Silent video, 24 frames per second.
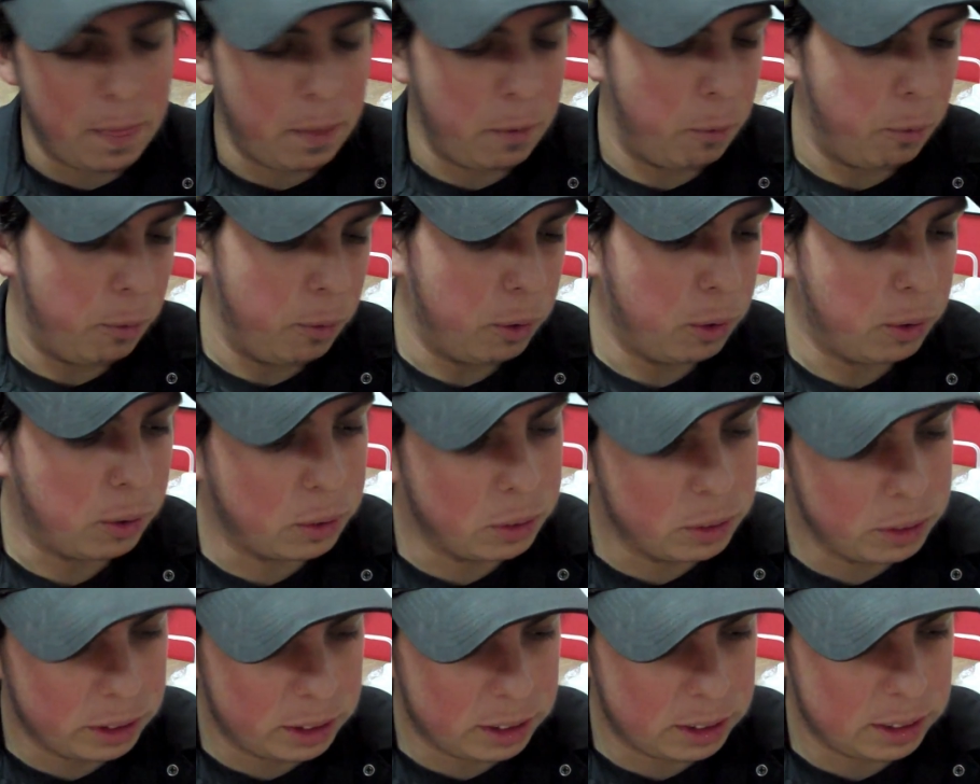The
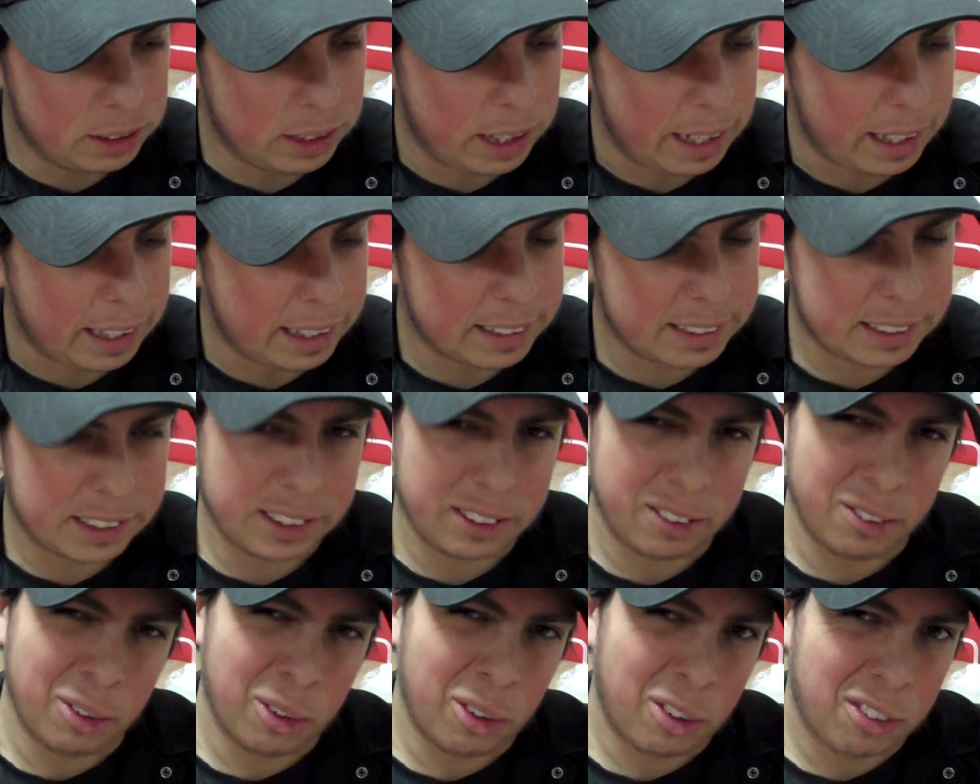rolls, I guess
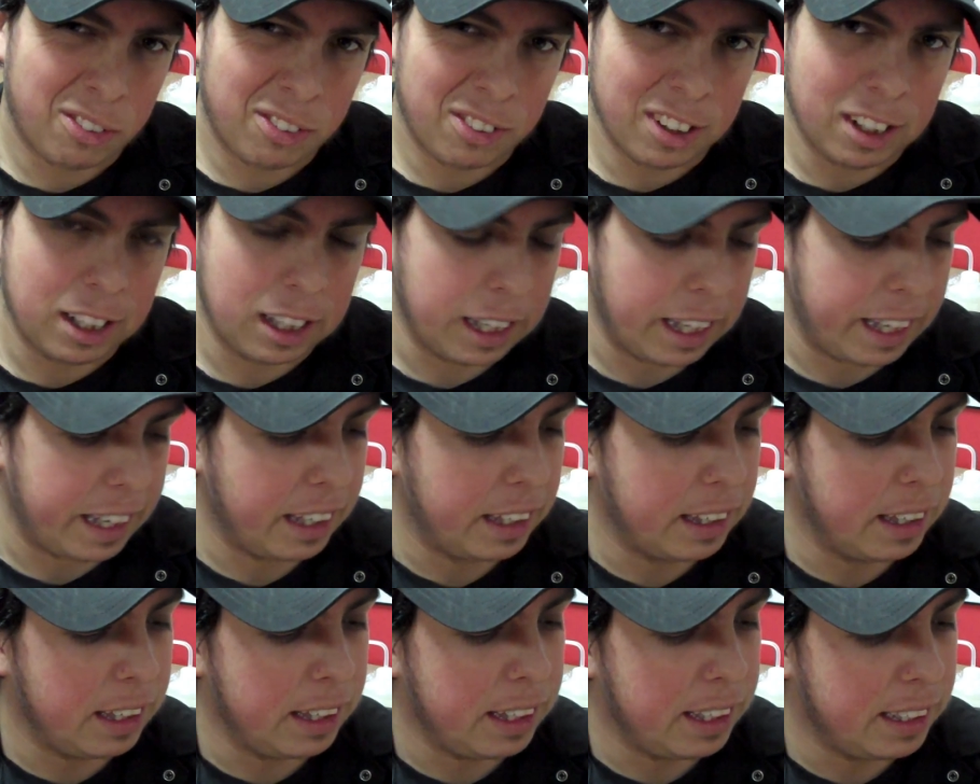the roll for the
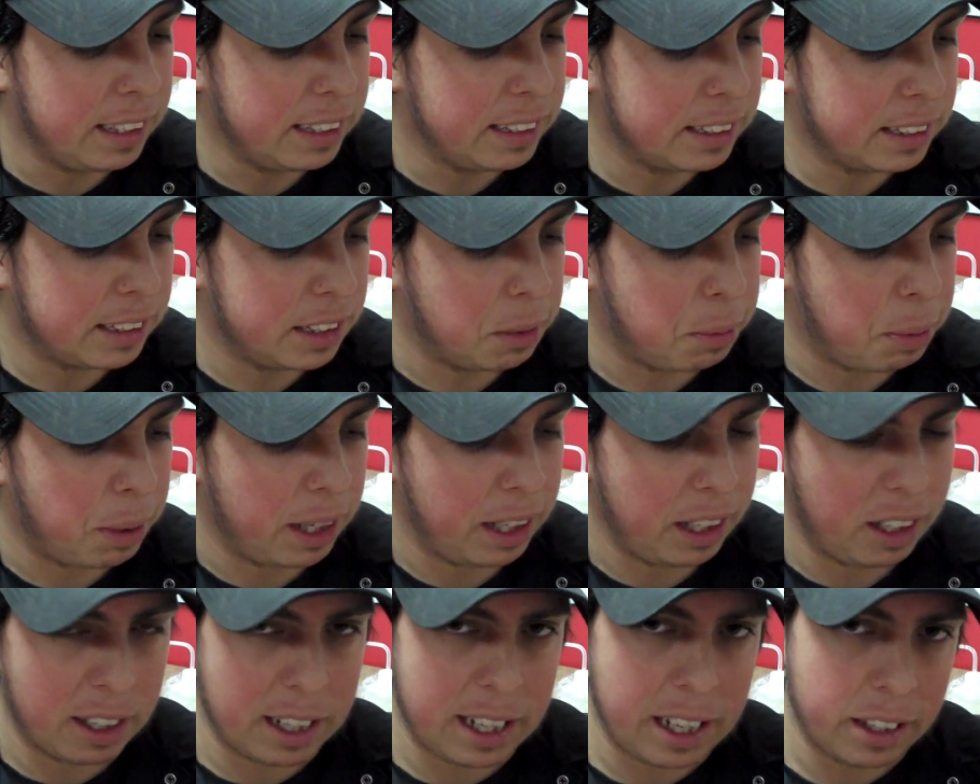length of these,
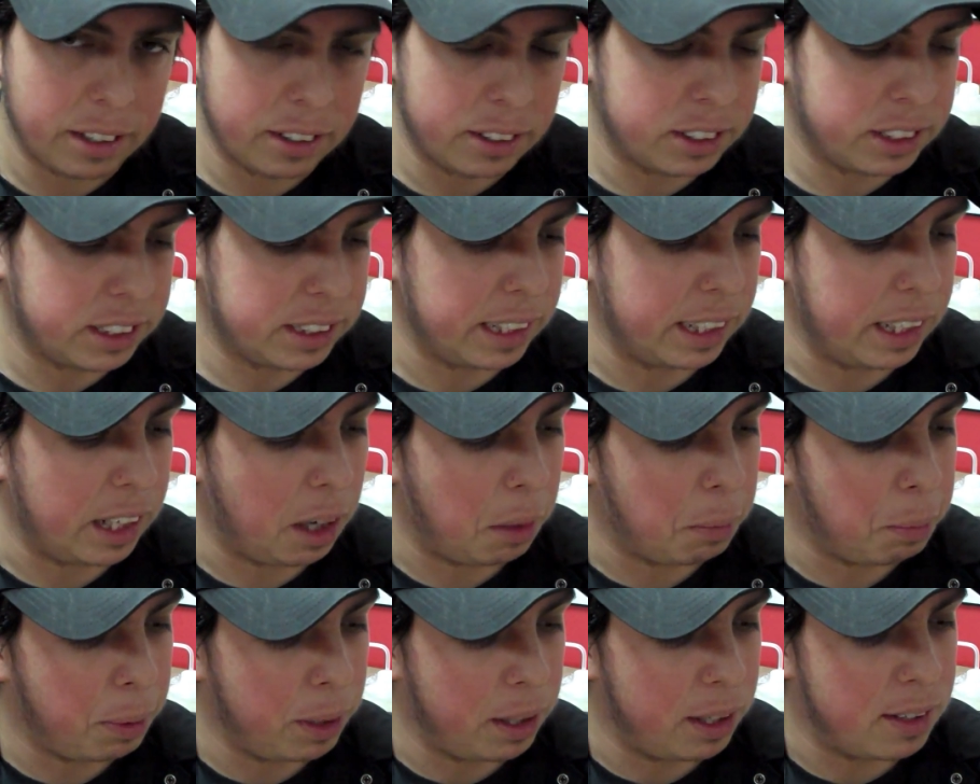depending on how they're set
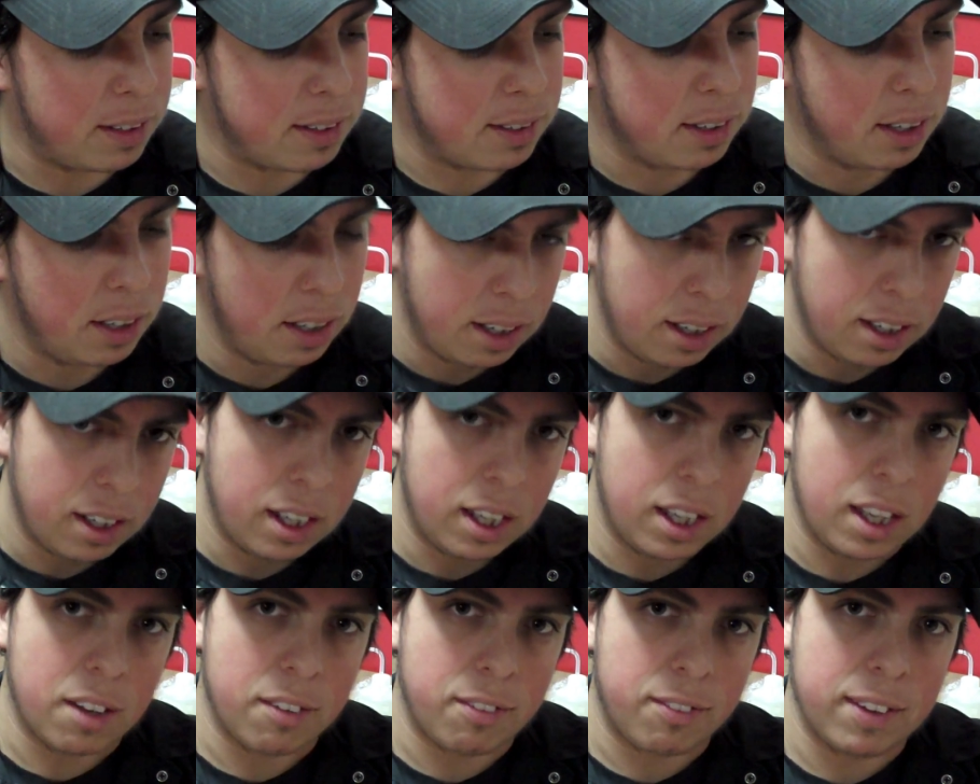up, is
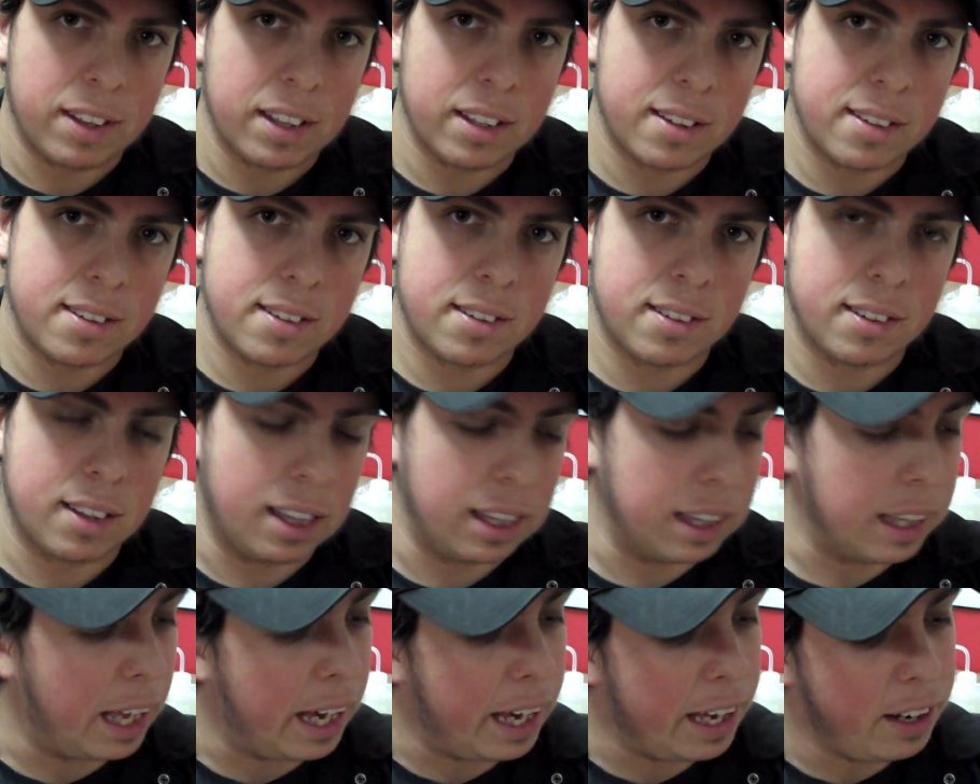if it's
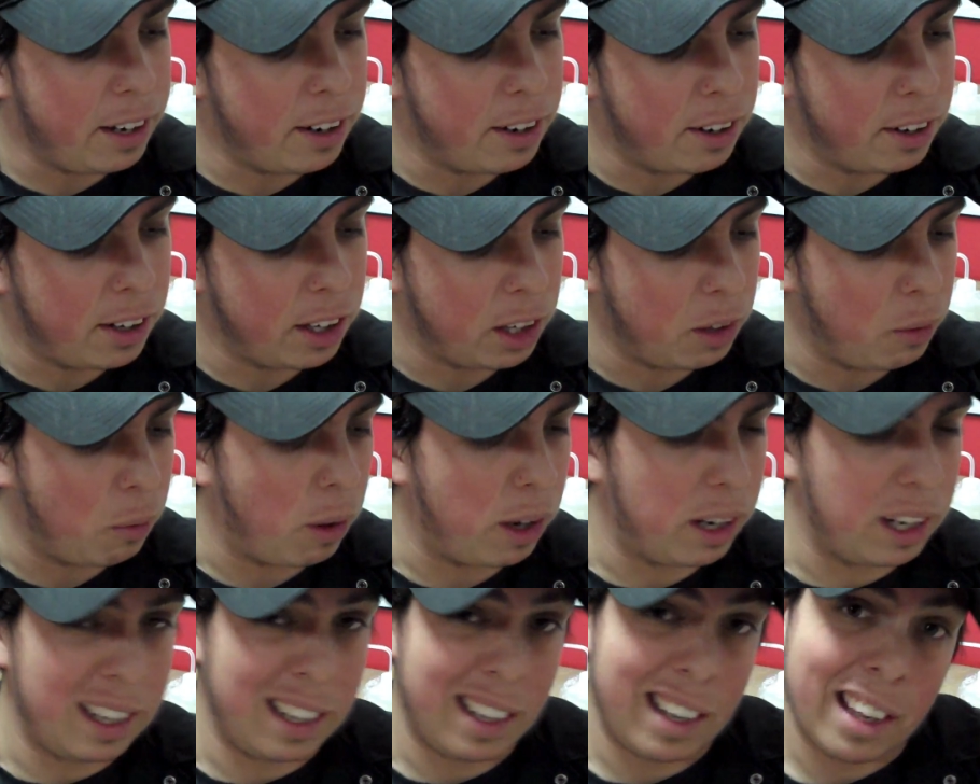a liner, you
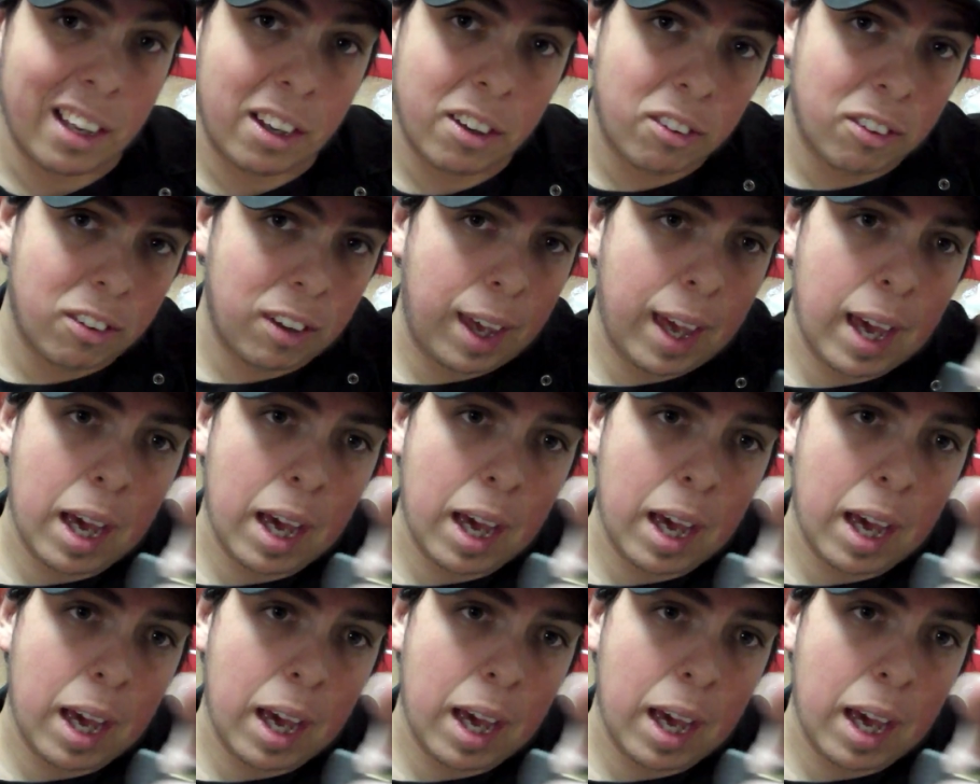want a nickel